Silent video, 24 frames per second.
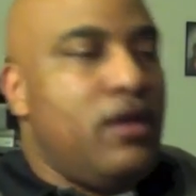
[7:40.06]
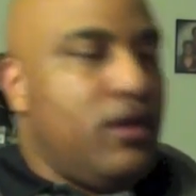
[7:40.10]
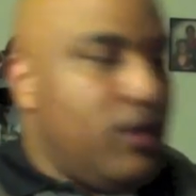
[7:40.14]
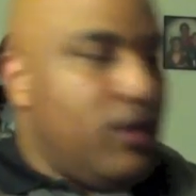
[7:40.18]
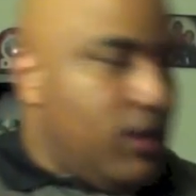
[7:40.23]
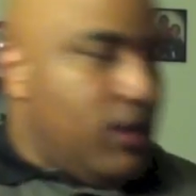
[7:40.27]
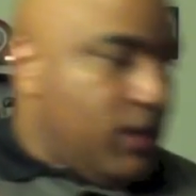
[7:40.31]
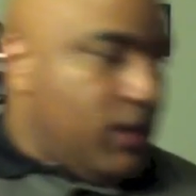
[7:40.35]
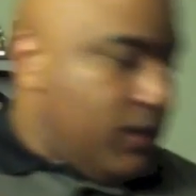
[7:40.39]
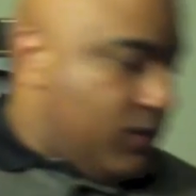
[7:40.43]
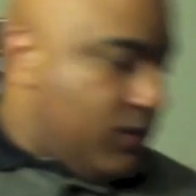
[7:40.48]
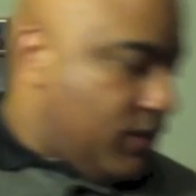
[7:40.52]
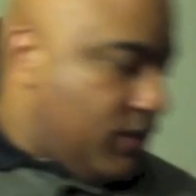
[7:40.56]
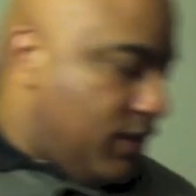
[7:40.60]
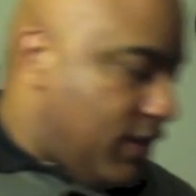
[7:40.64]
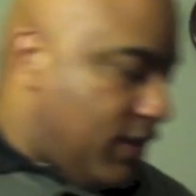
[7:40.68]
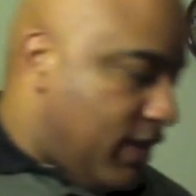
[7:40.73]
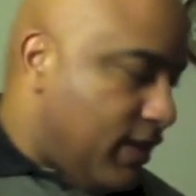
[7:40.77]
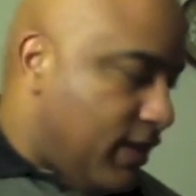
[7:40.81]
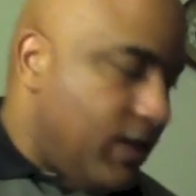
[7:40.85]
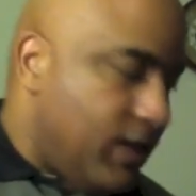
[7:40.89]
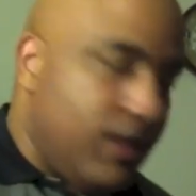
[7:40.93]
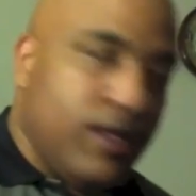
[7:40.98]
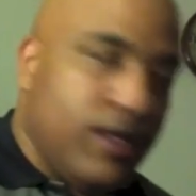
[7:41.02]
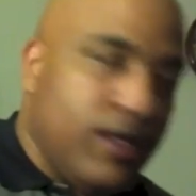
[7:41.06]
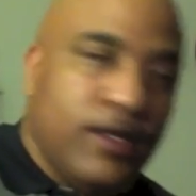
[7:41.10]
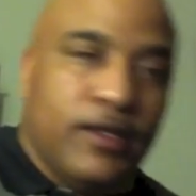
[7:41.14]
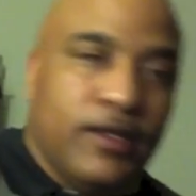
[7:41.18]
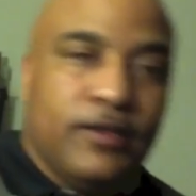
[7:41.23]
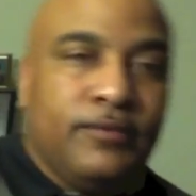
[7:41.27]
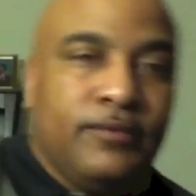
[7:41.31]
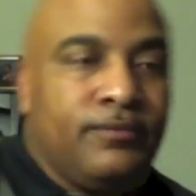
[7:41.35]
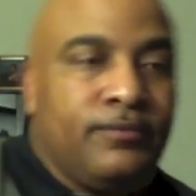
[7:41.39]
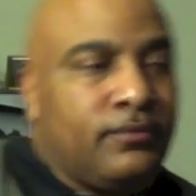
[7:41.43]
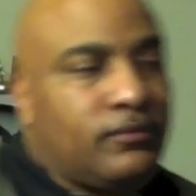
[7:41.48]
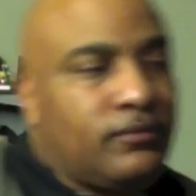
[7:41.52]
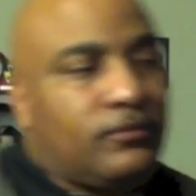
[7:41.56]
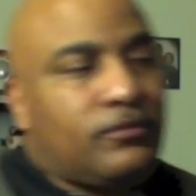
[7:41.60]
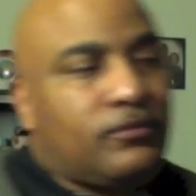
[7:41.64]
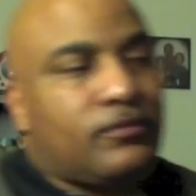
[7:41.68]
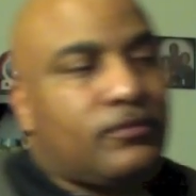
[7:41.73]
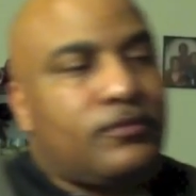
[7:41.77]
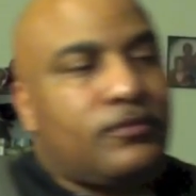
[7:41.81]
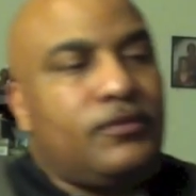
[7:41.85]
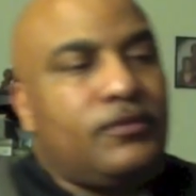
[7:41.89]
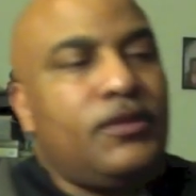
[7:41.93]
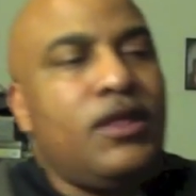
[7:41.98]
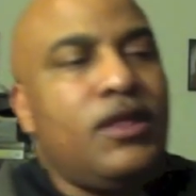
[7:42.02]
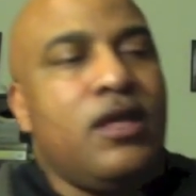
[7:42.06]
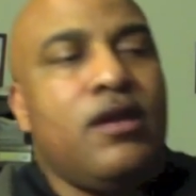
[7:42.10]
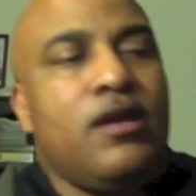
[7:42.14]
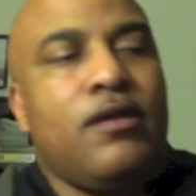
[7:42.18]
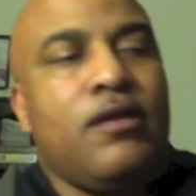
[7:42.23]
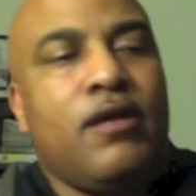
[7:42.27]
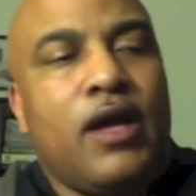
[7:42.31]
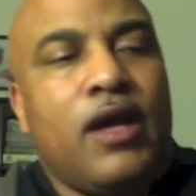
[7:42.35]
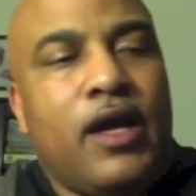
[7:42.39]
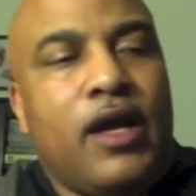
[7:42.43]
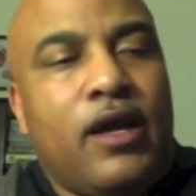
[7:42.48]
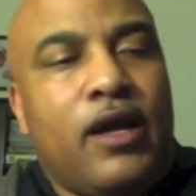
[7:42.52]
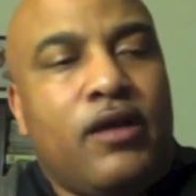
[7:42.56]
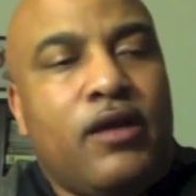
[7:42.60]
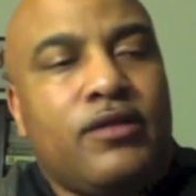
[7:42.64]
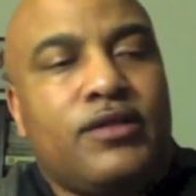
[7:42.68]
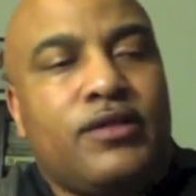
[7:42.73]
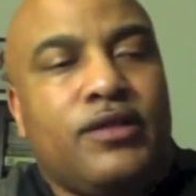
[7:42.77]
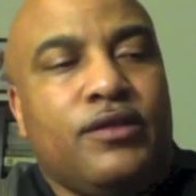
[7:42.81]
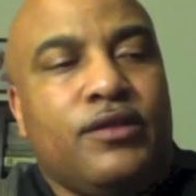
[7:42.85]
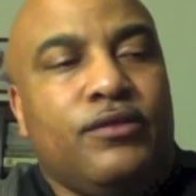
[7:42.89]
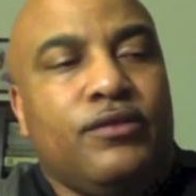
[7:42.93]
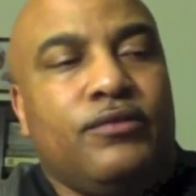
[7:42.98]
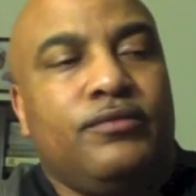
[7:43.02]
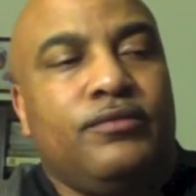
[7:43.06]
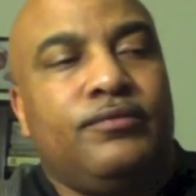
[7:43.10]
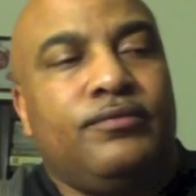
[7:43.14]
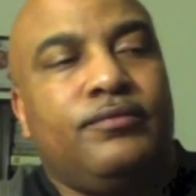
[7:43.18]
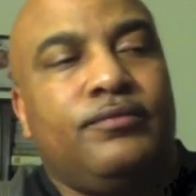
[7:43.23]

And to that end, I also